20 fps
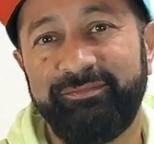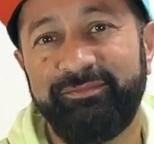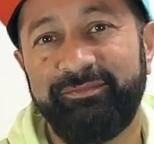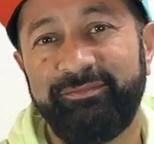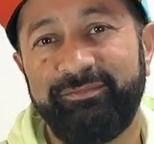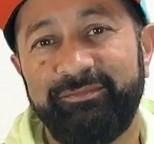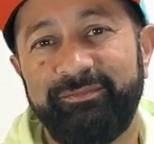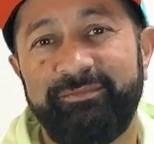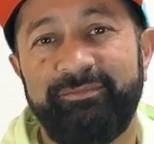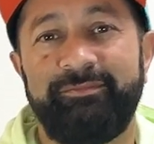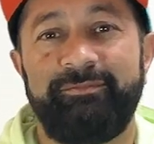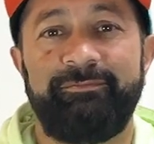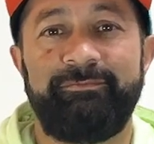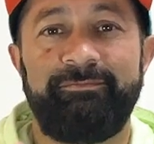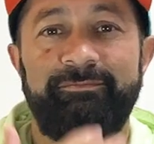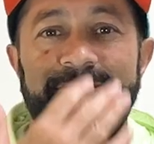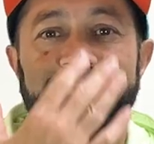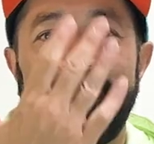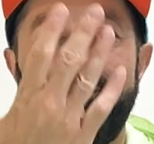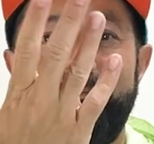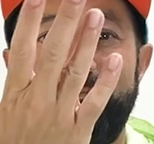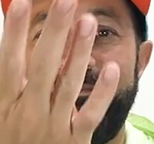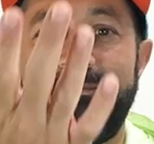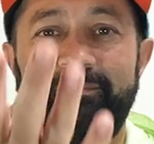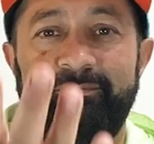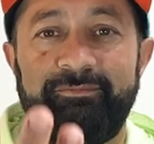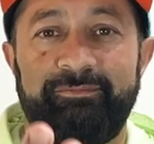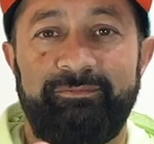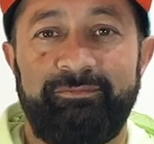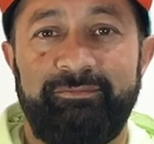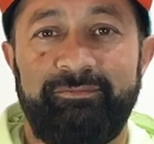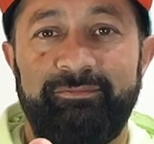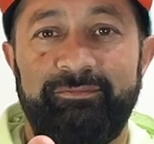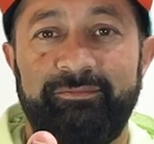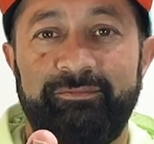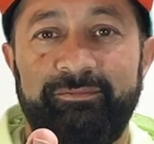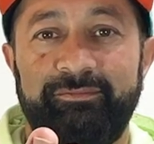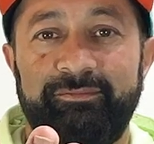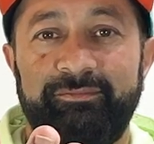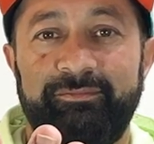
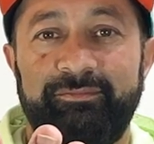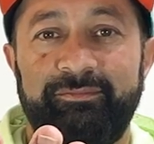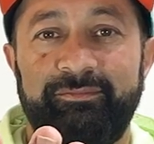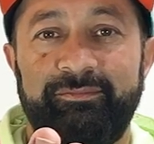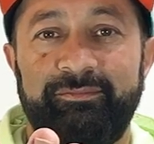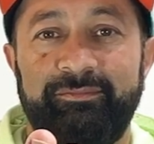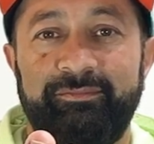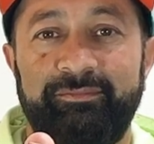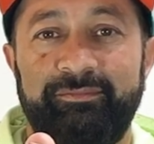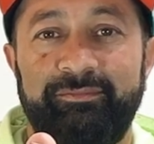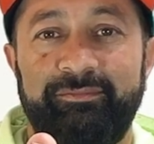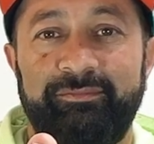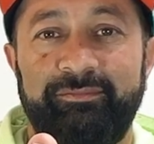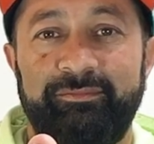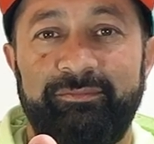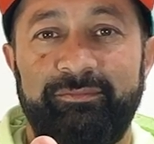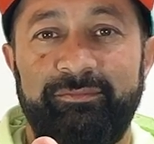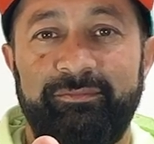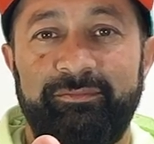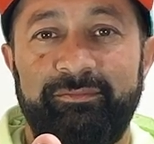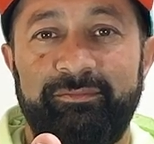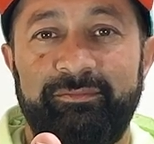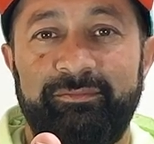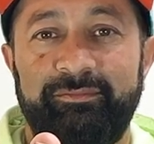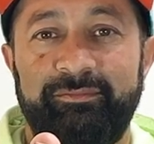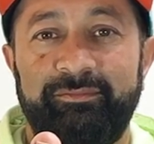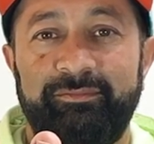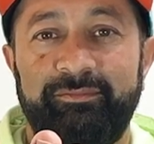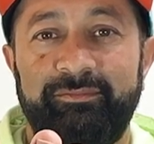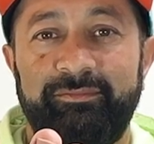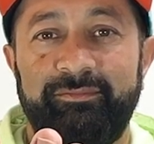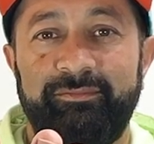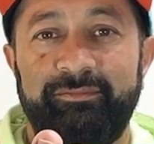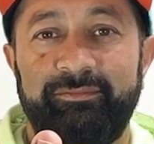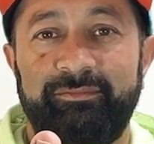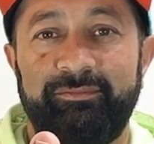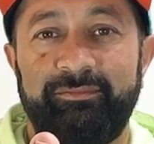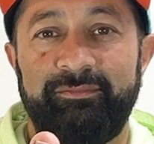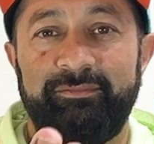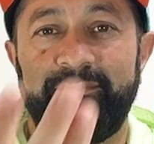
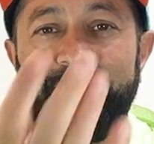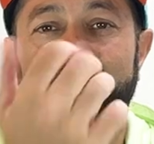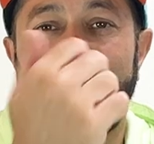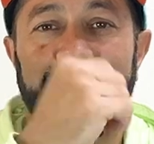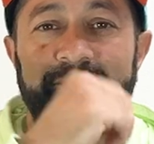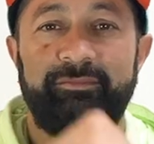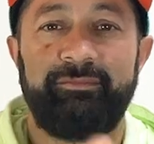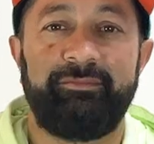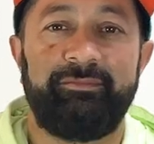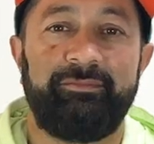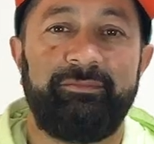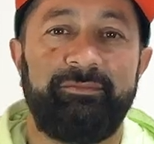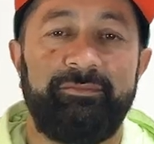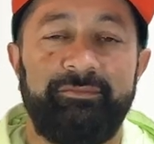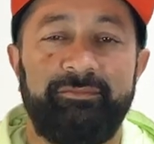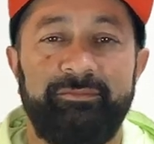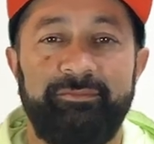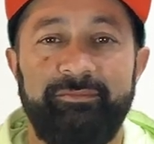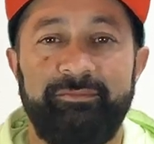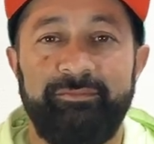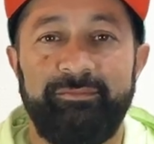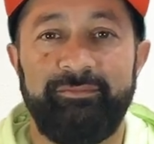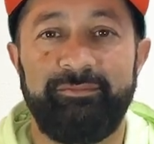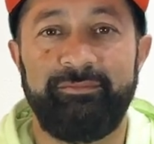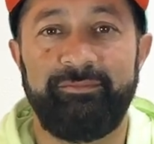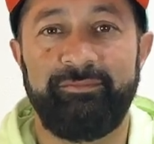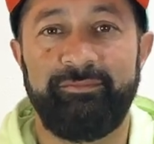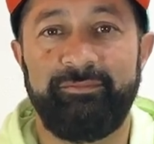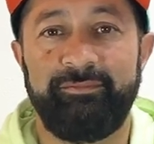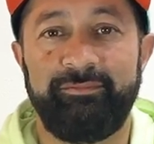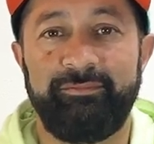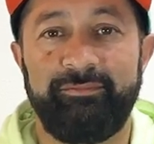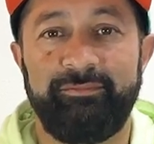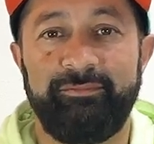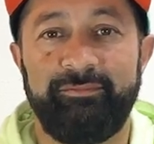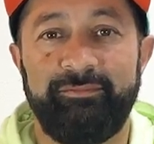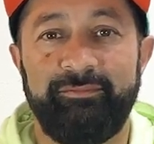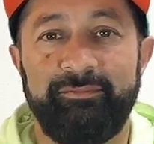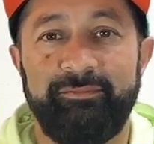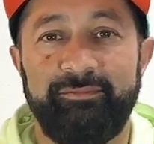
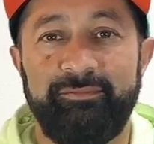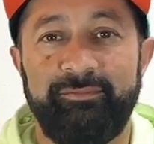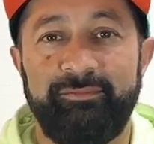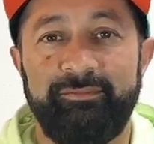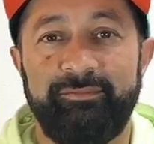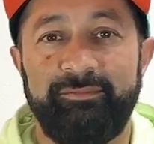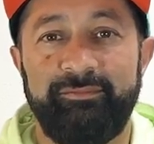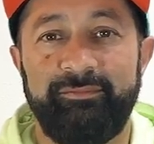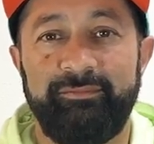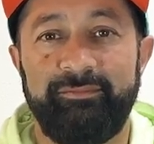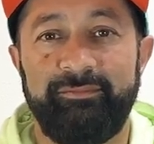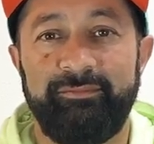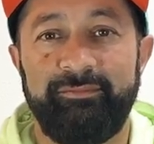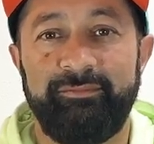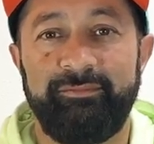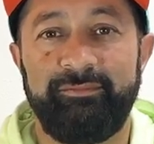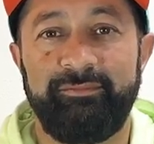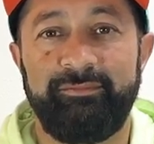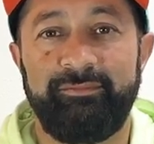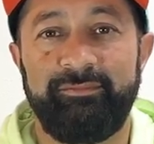Nothing is said.